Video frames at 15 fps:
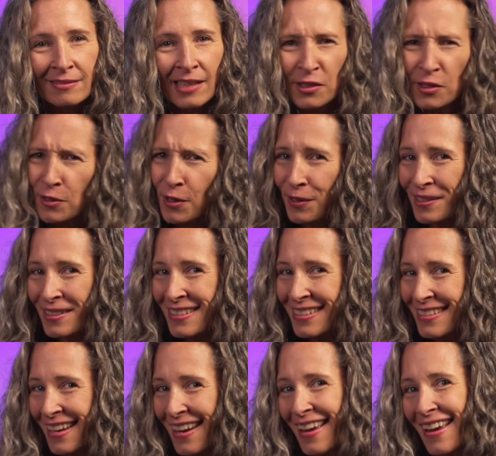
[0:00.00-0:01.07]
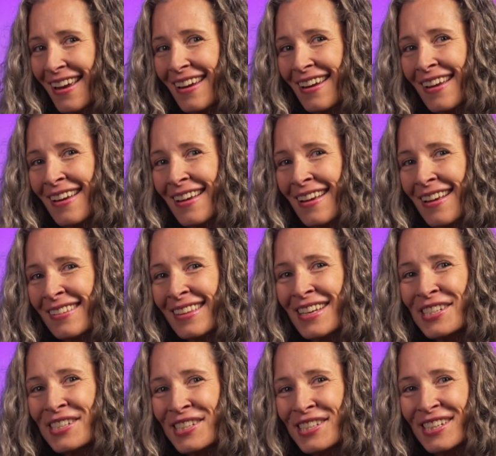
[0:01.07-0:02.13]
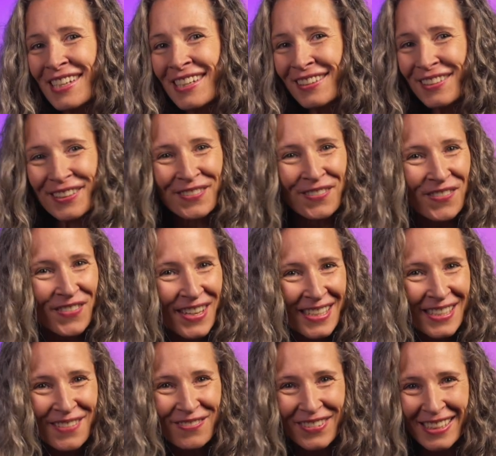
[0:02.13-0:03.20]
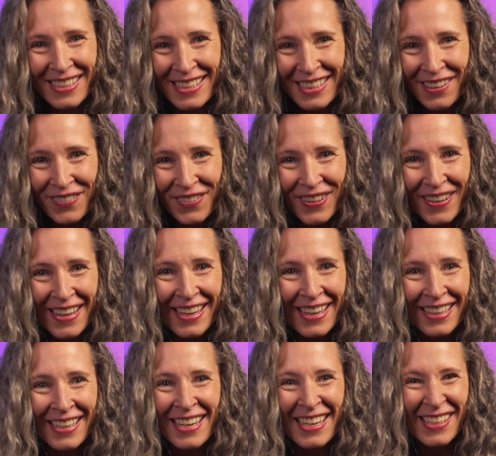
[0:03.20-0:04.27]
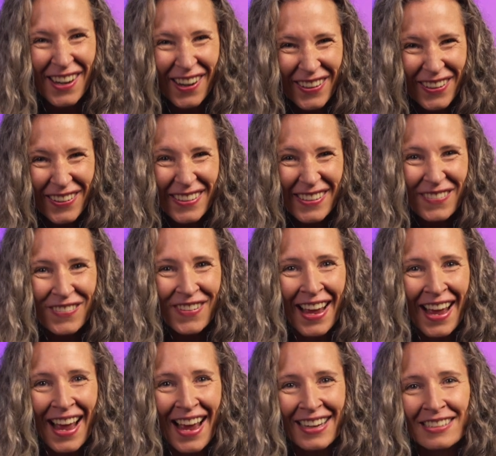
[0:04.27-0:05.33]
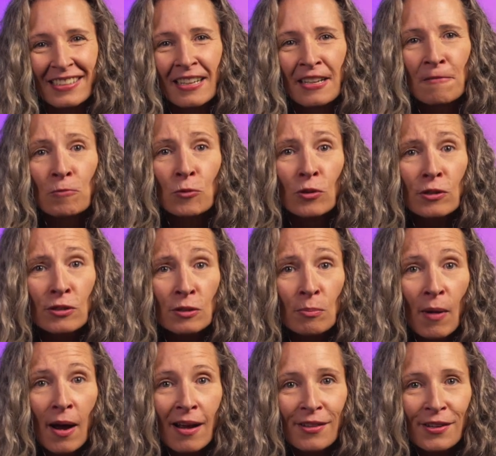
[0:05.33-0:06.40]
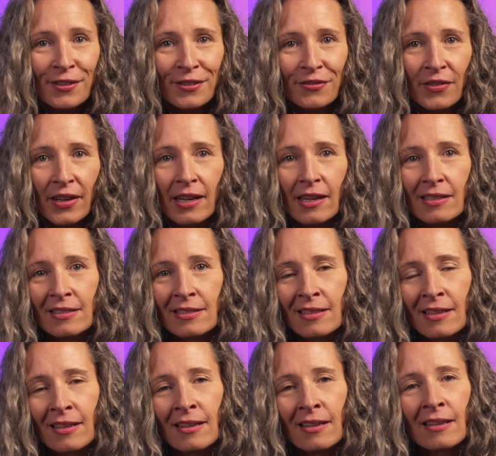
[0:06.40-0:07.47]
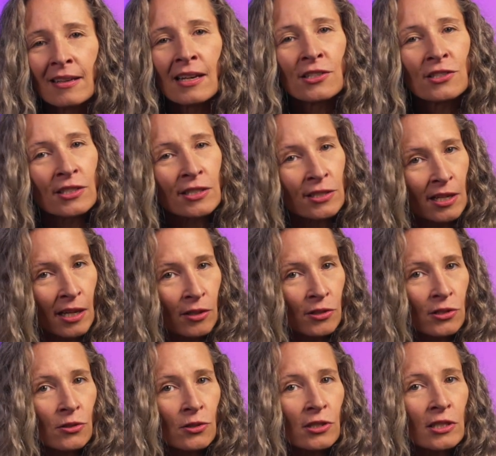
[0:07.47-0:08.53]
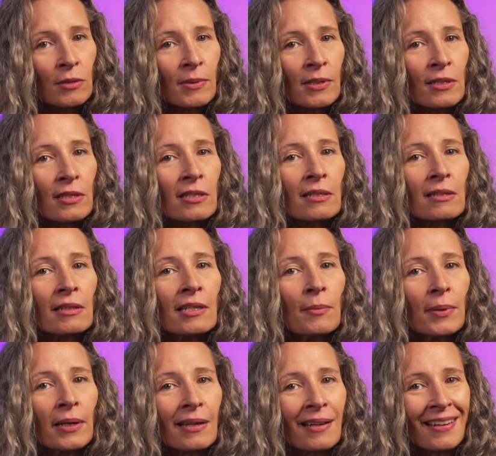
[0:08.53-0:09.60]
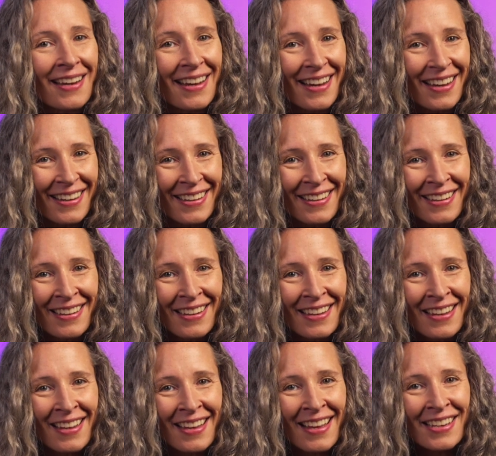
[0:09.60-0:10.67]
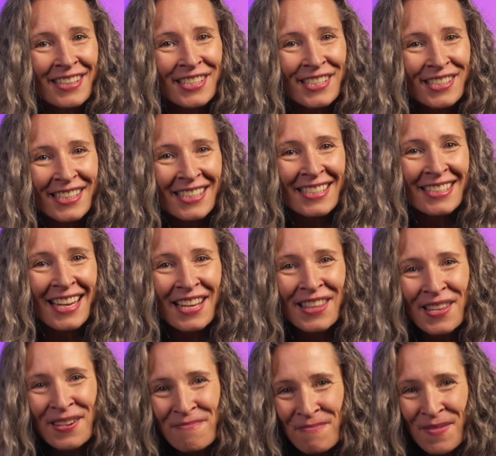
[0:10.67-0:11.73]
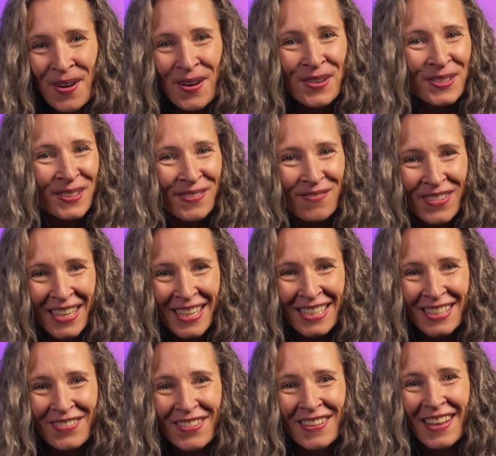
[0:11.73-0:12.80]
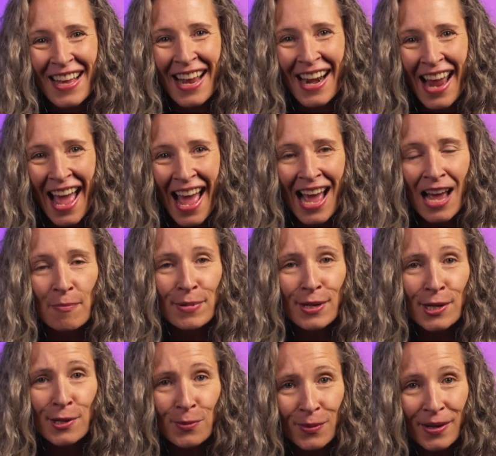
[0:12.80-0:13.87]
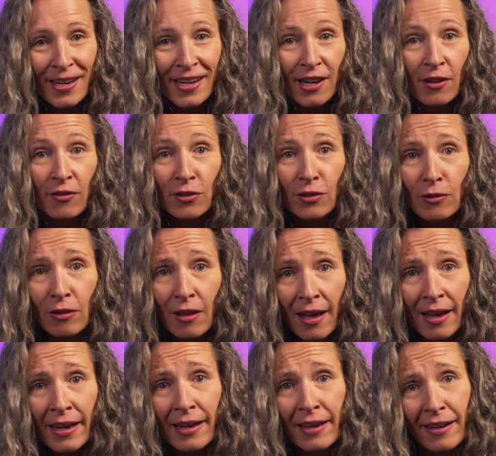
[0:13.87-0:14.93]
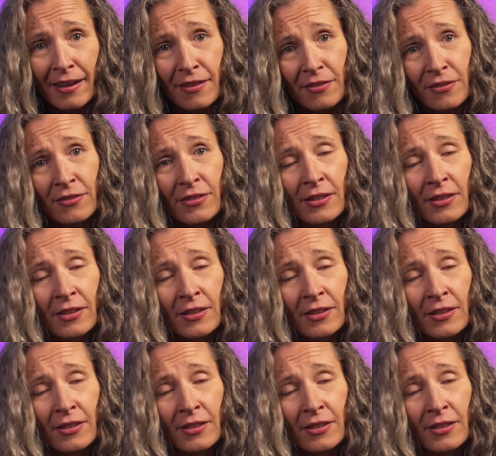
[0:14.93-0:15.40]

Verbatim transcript: And you notice today that she looked visibly different, younger in fact, with a smile on her face. And she tells you she's been sleeping again and she's had the most peaceful and happy week of her life.